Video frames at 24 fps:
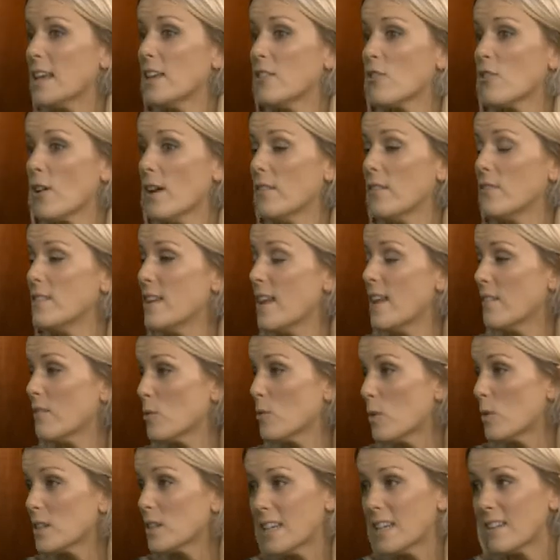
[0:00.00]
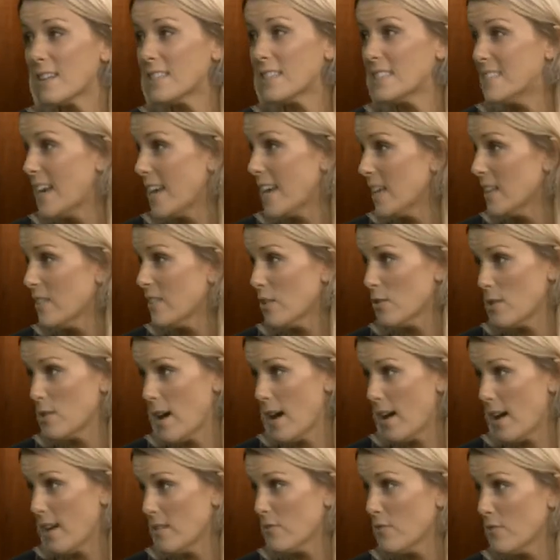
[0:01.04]
either have never worked out a day in their
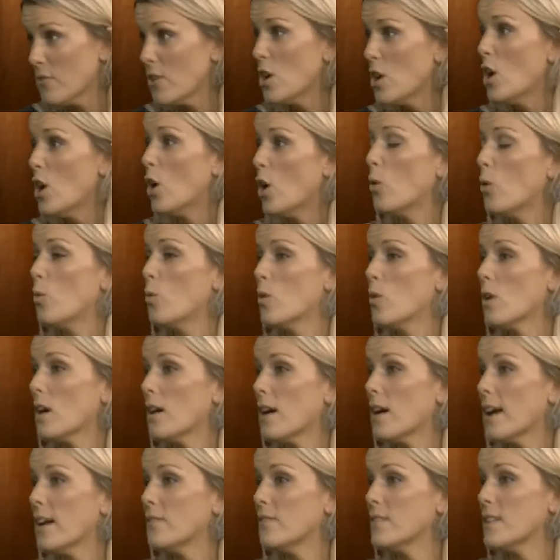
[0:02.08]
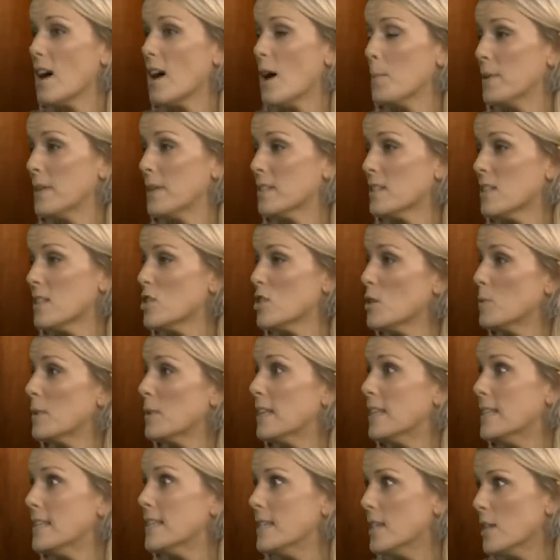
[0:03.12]
life, or have not been to the gym
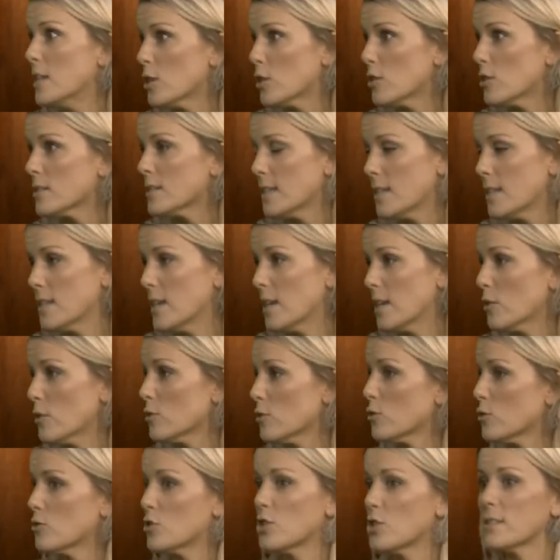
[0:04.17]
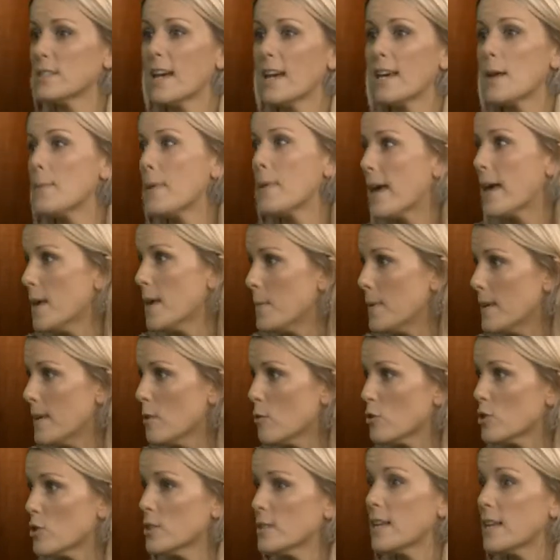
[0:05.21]
in years and years, or just had a baby,
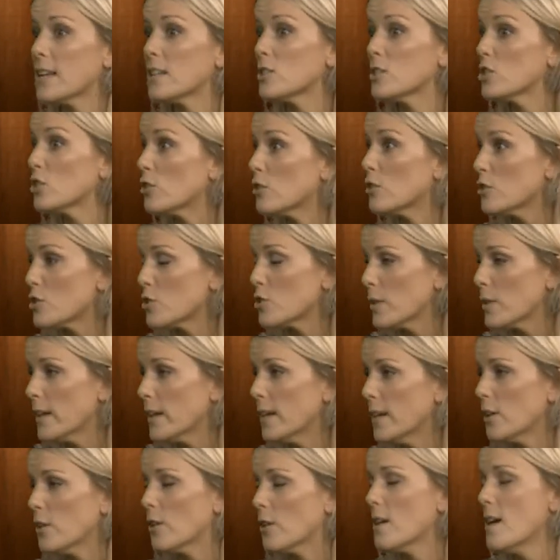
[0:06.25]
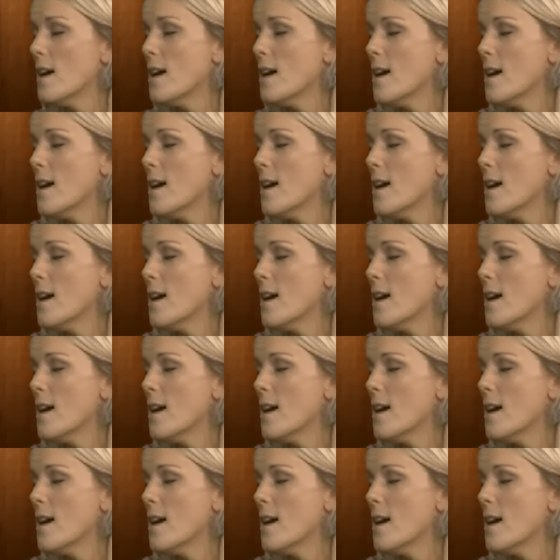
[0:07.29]
or just had a surgery, or